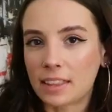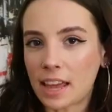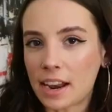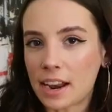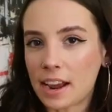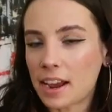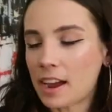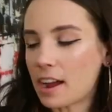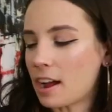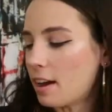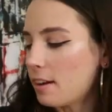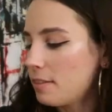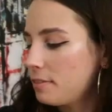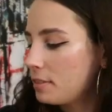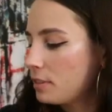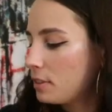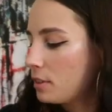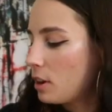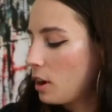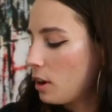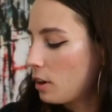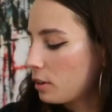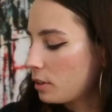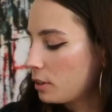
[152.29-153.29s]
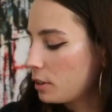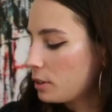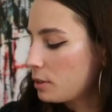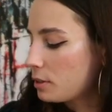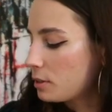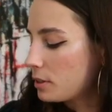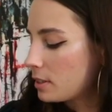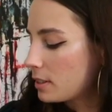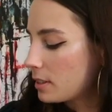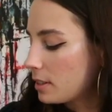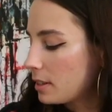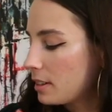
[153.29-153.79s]
Then I have Knock
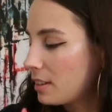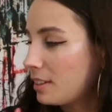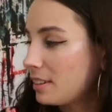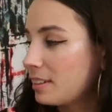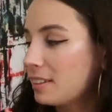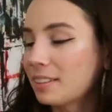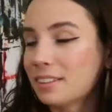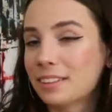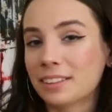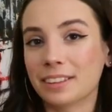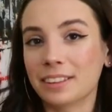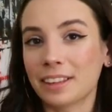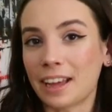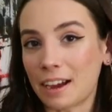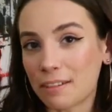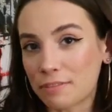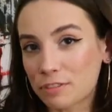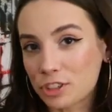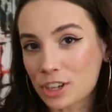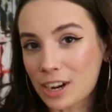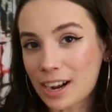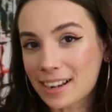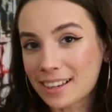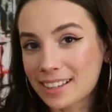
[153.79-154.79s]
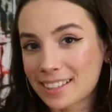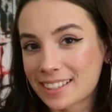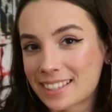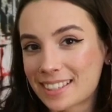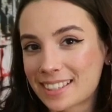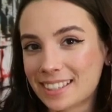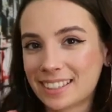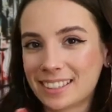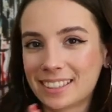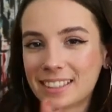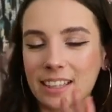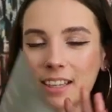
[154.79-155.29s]
Loose Laugh
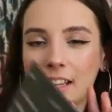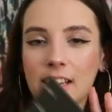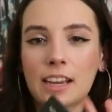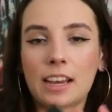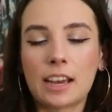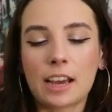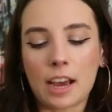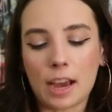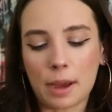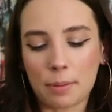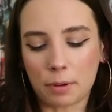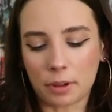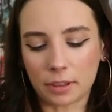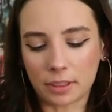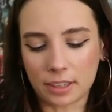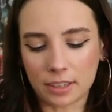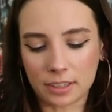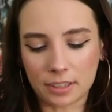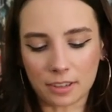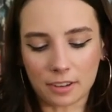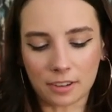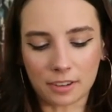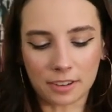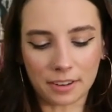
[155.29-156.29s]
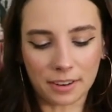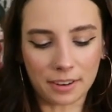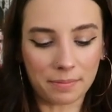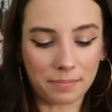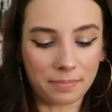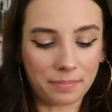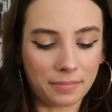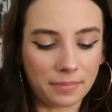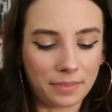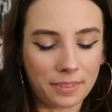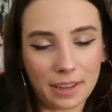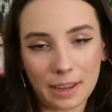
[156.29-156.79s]
Tracks. I bought this on
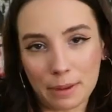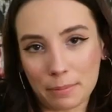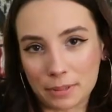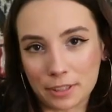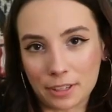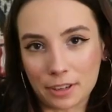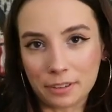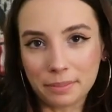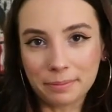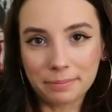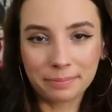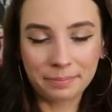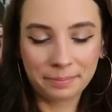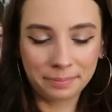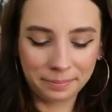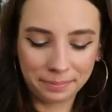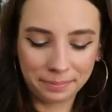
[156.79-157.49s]
Amazon.